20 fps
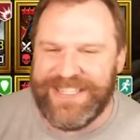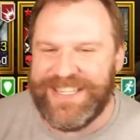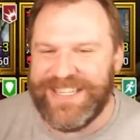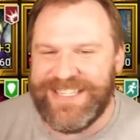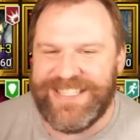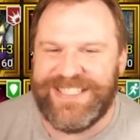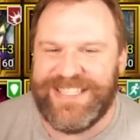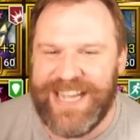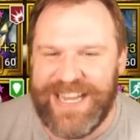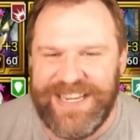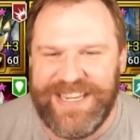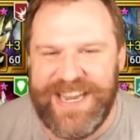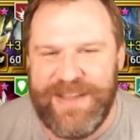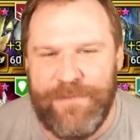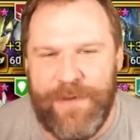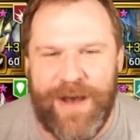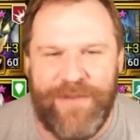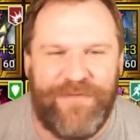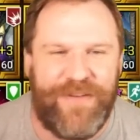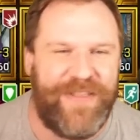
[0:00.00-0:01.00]
a stun
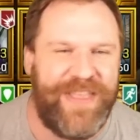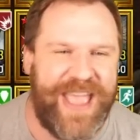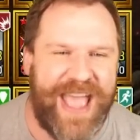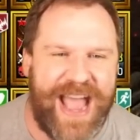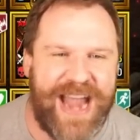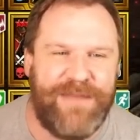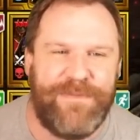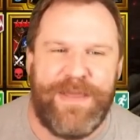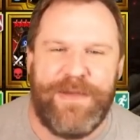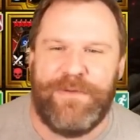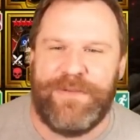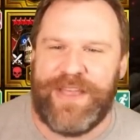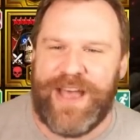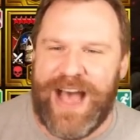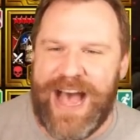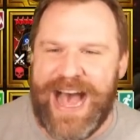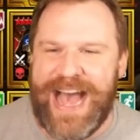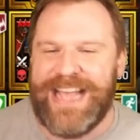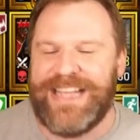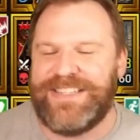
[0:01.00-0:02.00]
debuff on the enemy with the
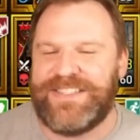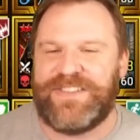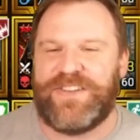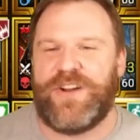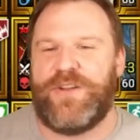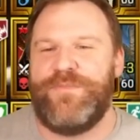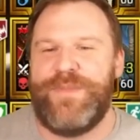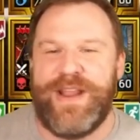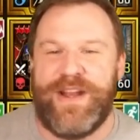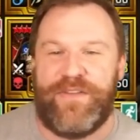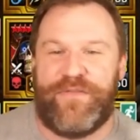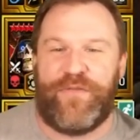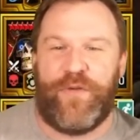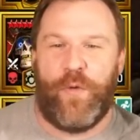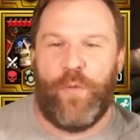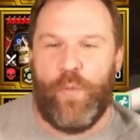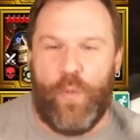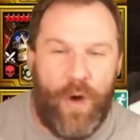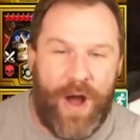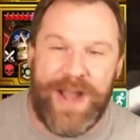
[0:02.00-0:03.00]
highest turn meter for
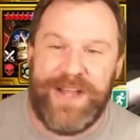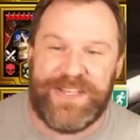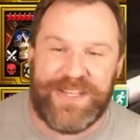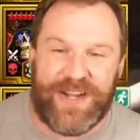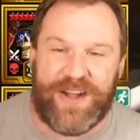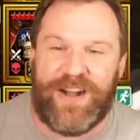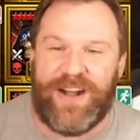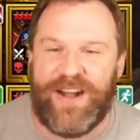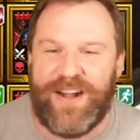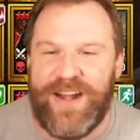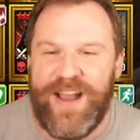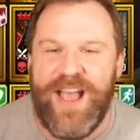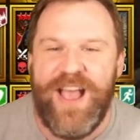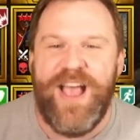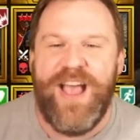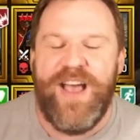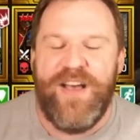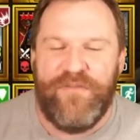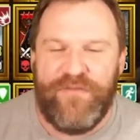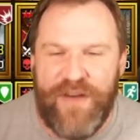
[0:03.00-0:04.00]
1 turn,
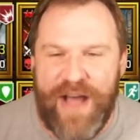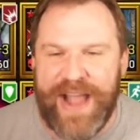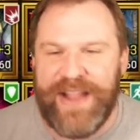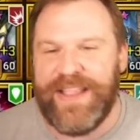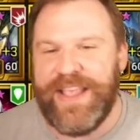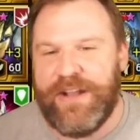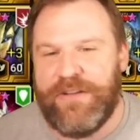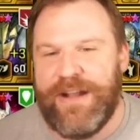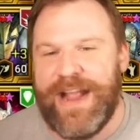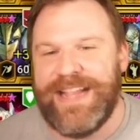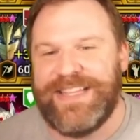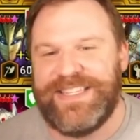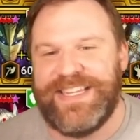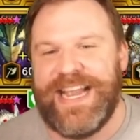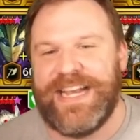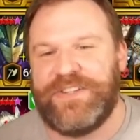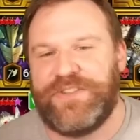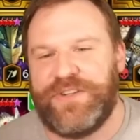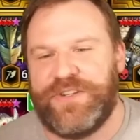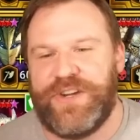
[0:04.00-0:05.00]
finally grants an
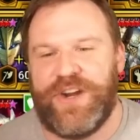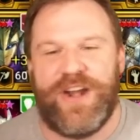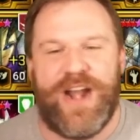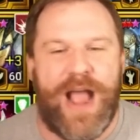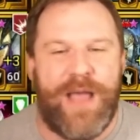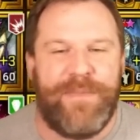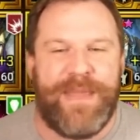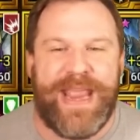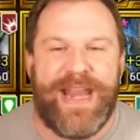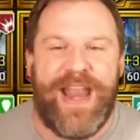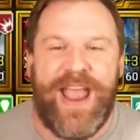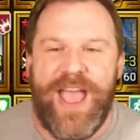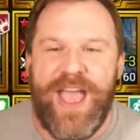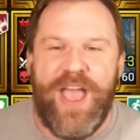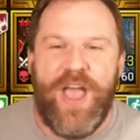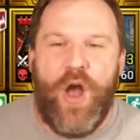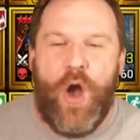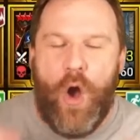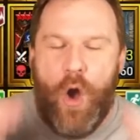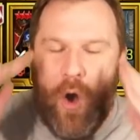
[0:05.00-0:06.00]
extra turn. I mean,
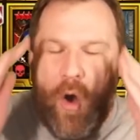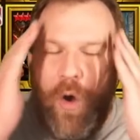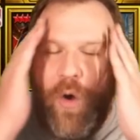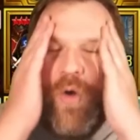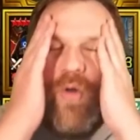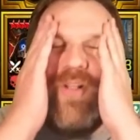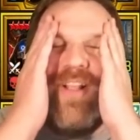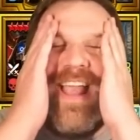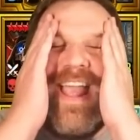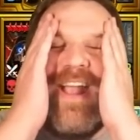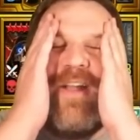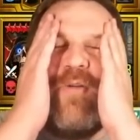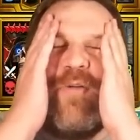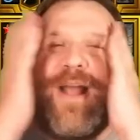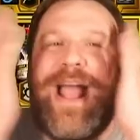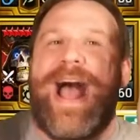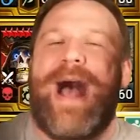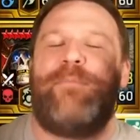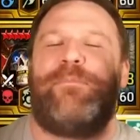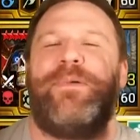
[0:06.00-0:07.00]
holy
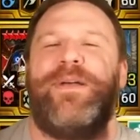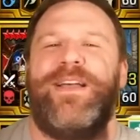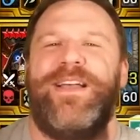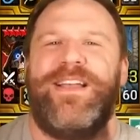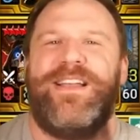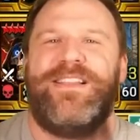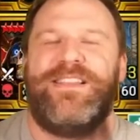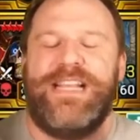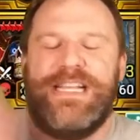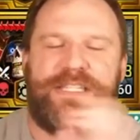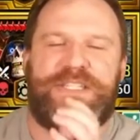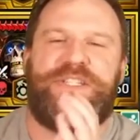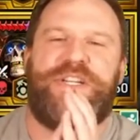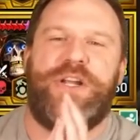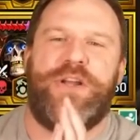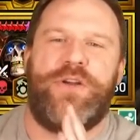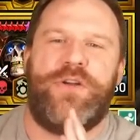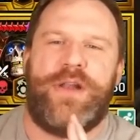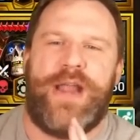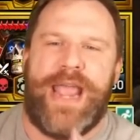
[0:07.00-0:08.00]
crap. This
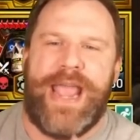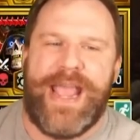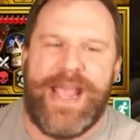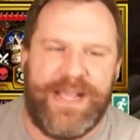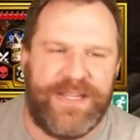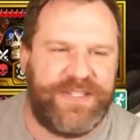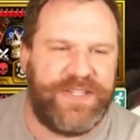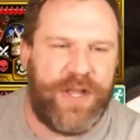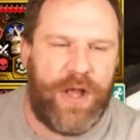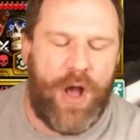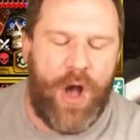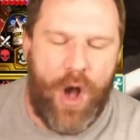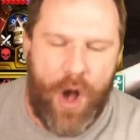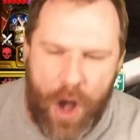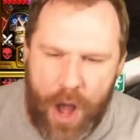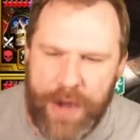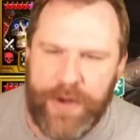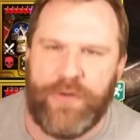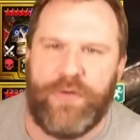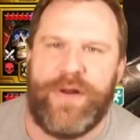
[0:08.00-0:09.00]
dude is
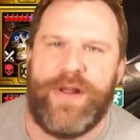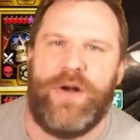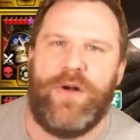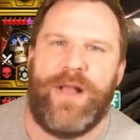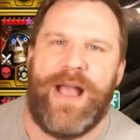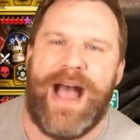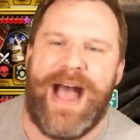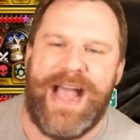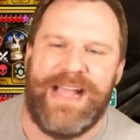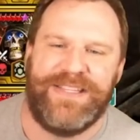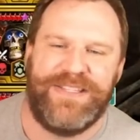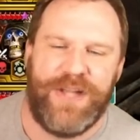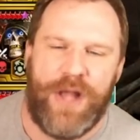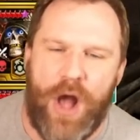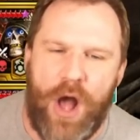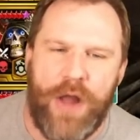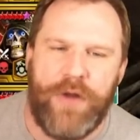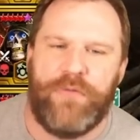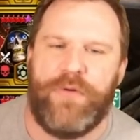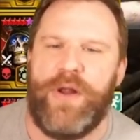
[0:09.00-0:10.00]
unreal, guys.
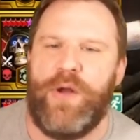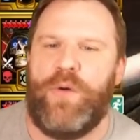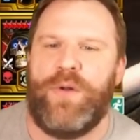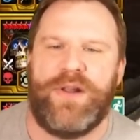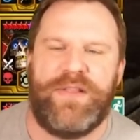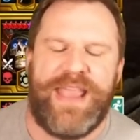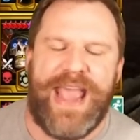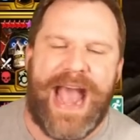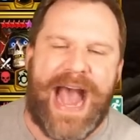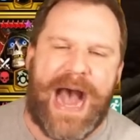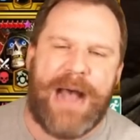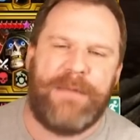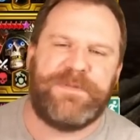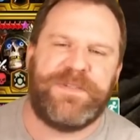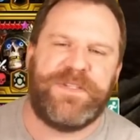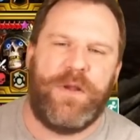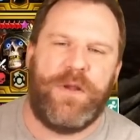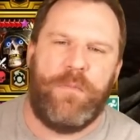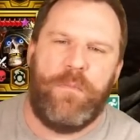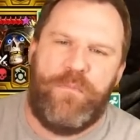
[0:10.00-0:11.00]
Unreal. One of the
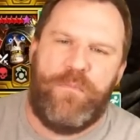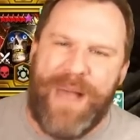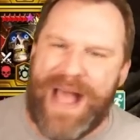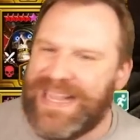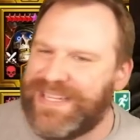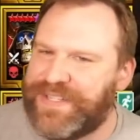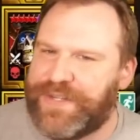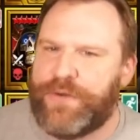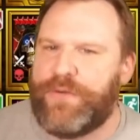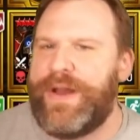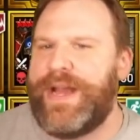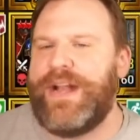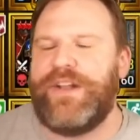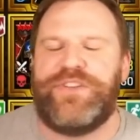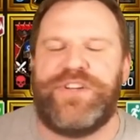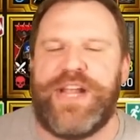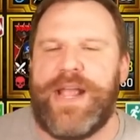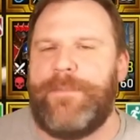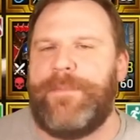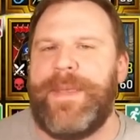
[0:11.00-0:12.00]
absolute best arena
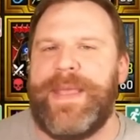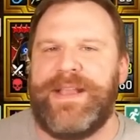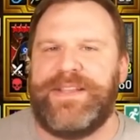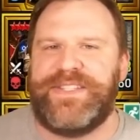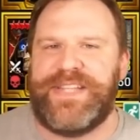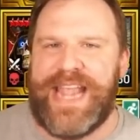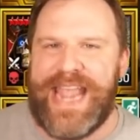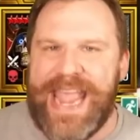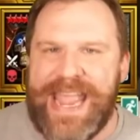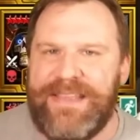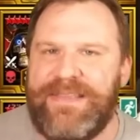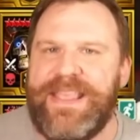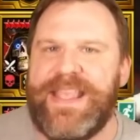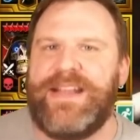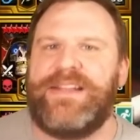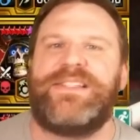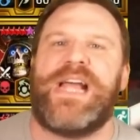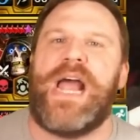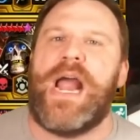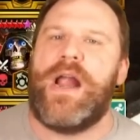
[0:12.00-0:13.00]
champions in the
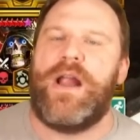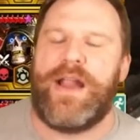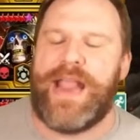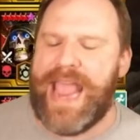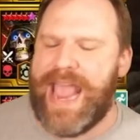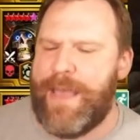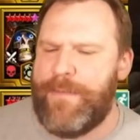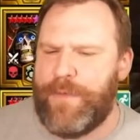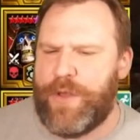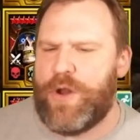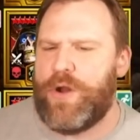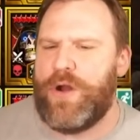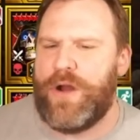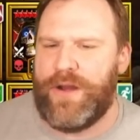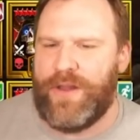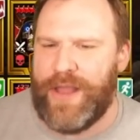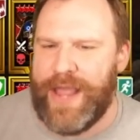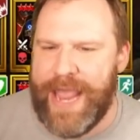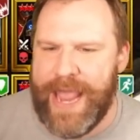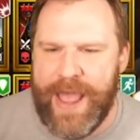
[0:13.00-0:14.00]
entire game
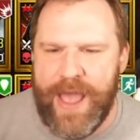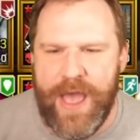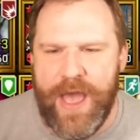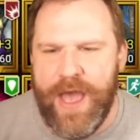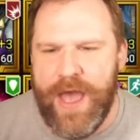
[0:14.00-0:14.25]
currently.